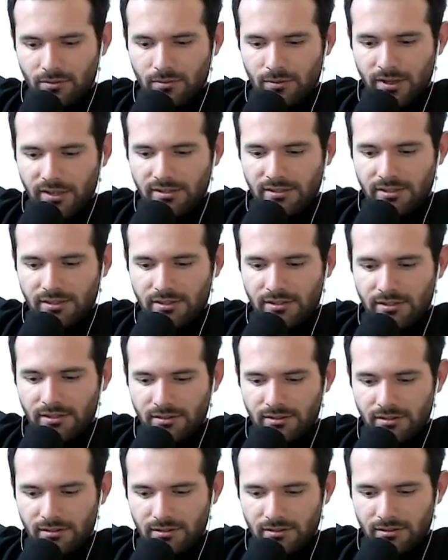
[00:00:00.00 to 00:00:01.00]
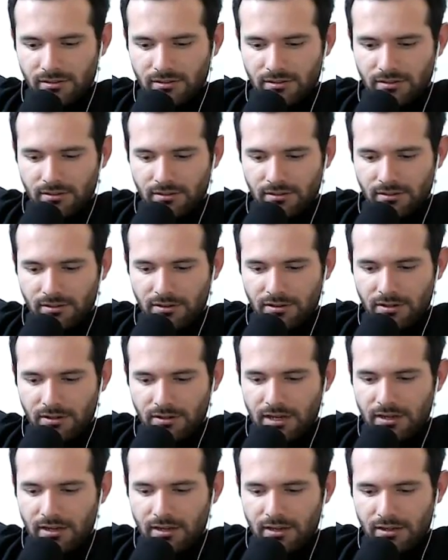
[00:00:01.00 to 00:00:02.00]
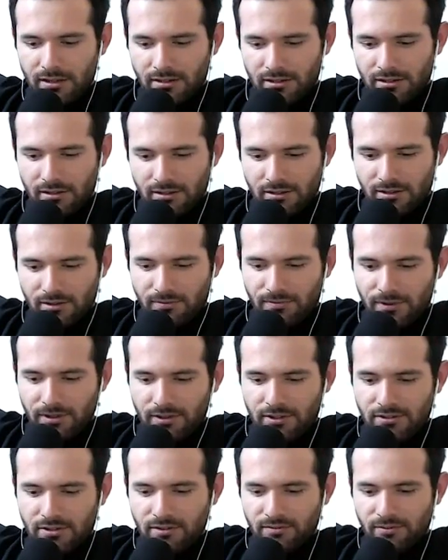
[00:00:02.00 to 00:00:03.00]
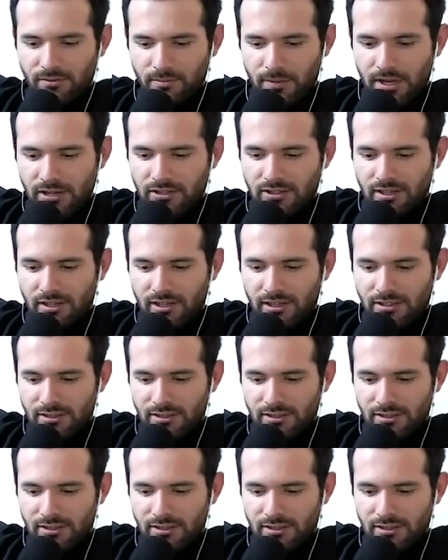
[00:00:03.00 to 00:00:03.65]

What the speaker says: Don't waste it. Fuck, there's information that needs to be